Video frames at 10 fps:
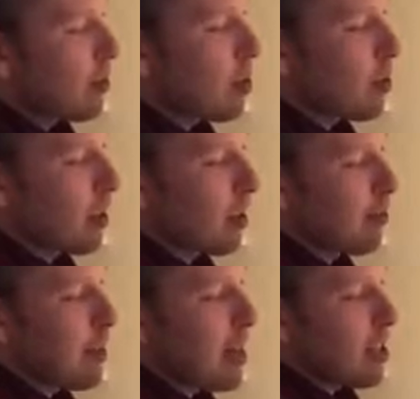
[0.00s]
I'm choosing like a
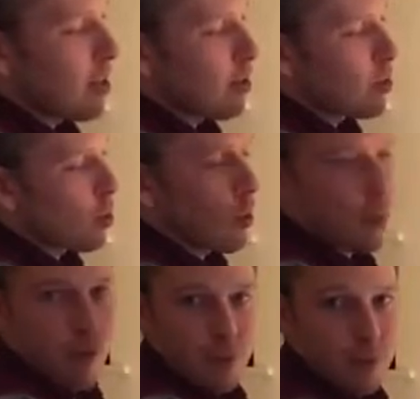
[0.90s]
medium sort
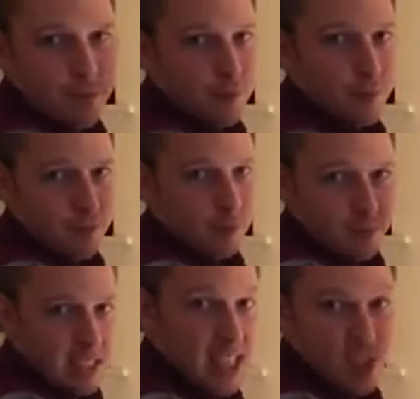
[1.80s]
of
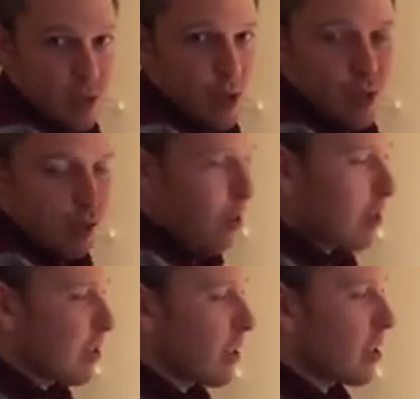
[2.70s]
distance of
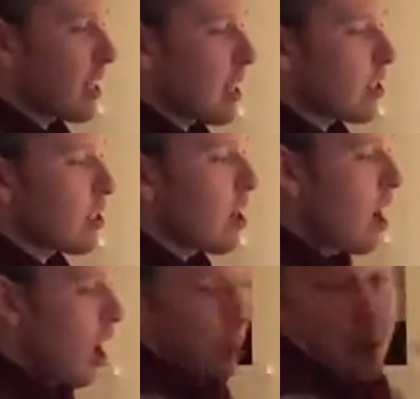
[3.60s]
where it's going to stitch.
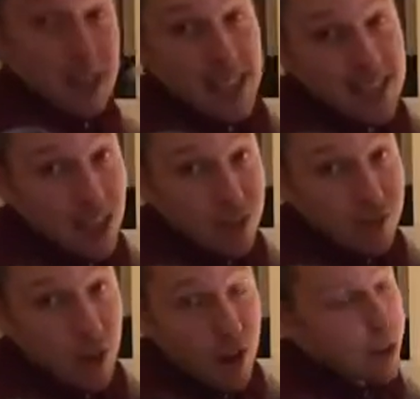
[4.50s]
I'm going to test it out
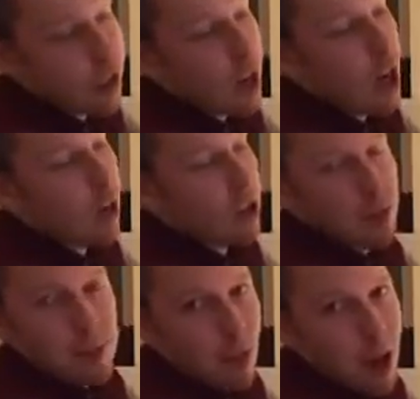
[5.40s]
first on
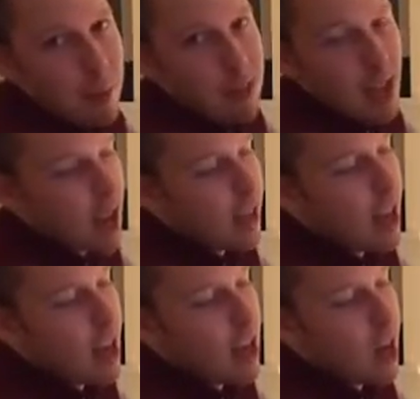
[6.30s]
some scraps, and
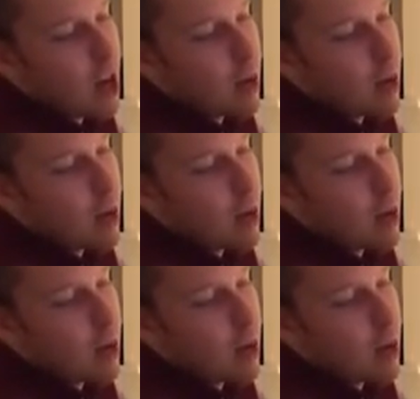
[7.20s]
then